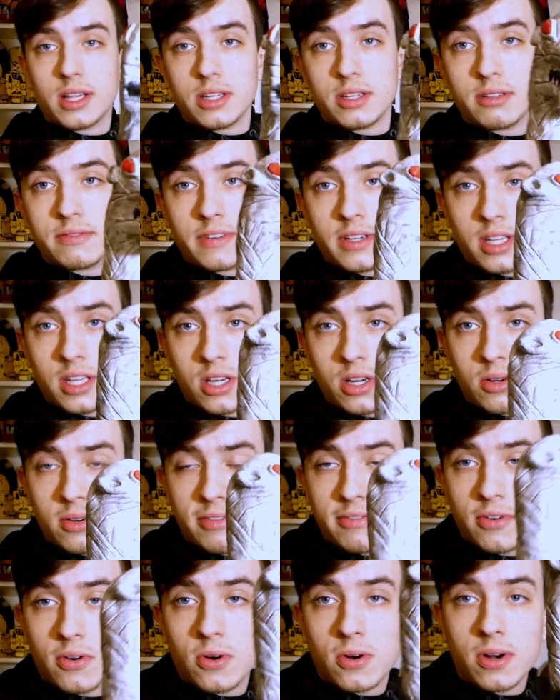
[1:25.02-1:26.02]
little video
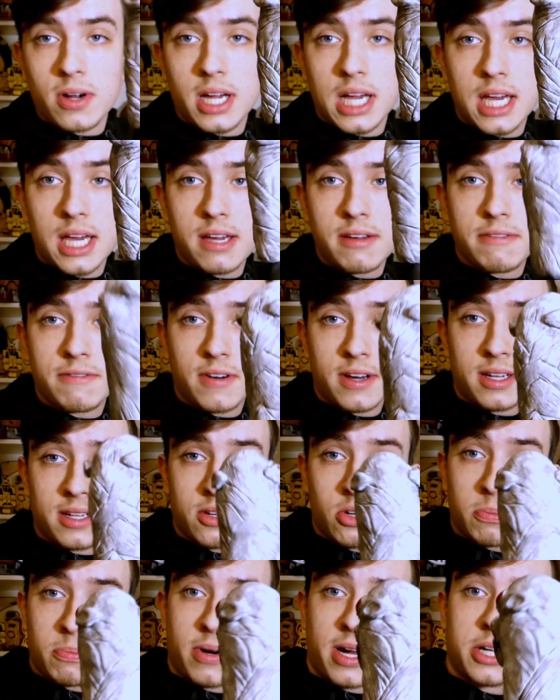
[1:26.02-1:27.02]
for a fun
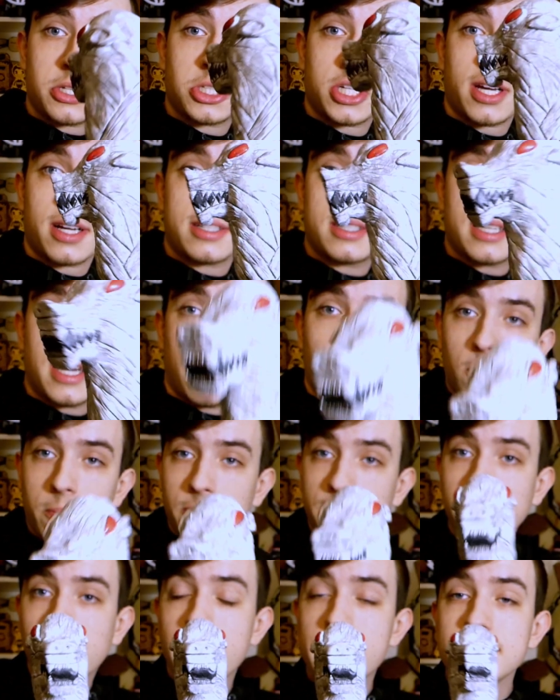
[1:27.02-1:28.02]
little project. Hope
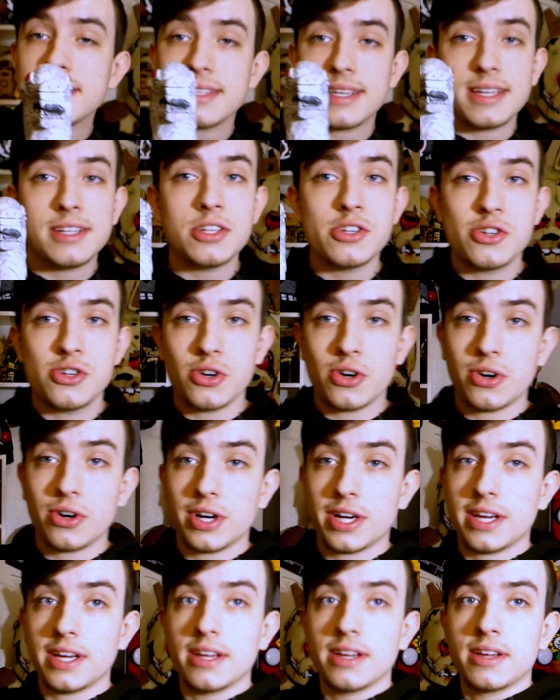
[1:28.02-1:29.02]
you guys
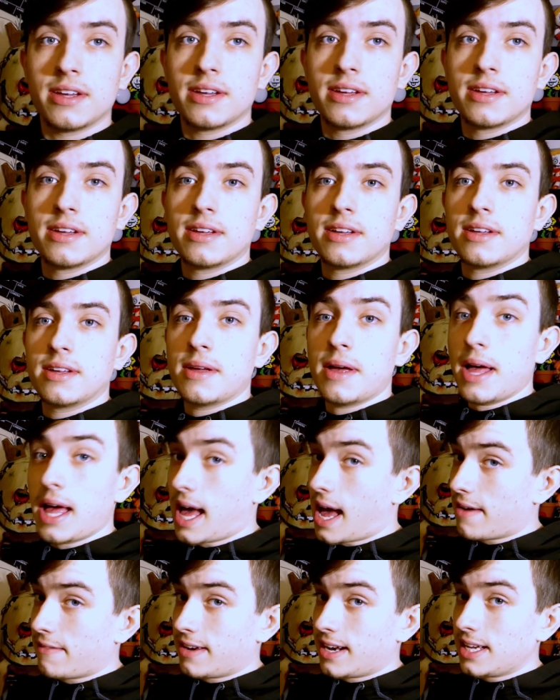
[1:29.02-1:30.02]
enjoy.
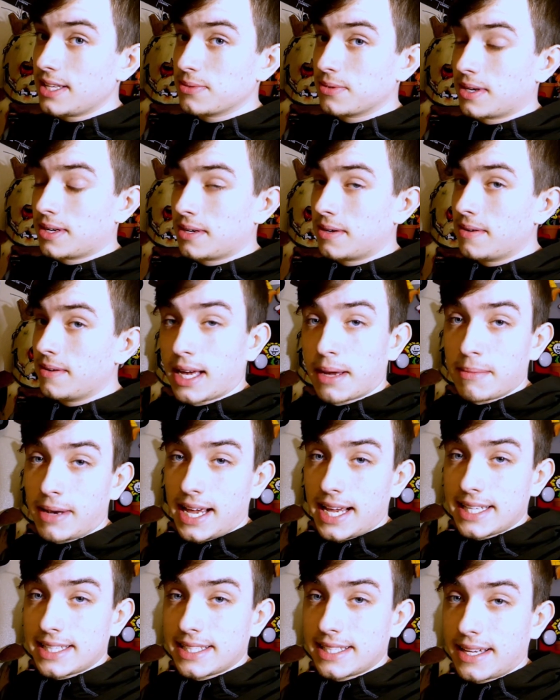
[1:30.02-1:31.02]
Have a nice one. God
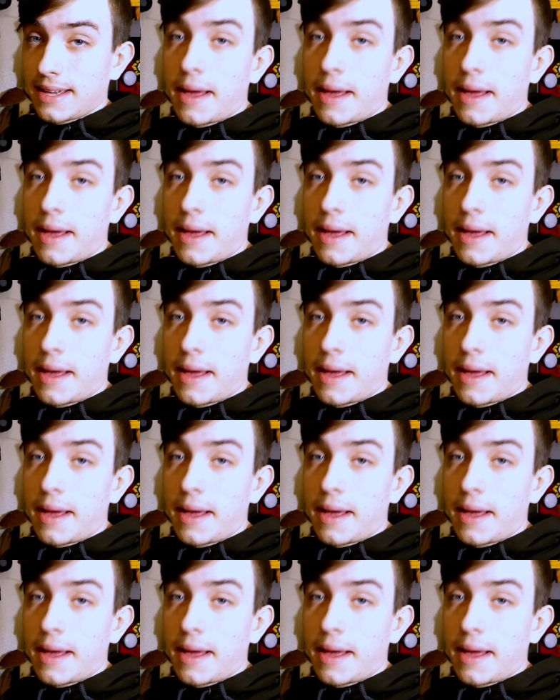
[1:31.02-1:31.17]
bless.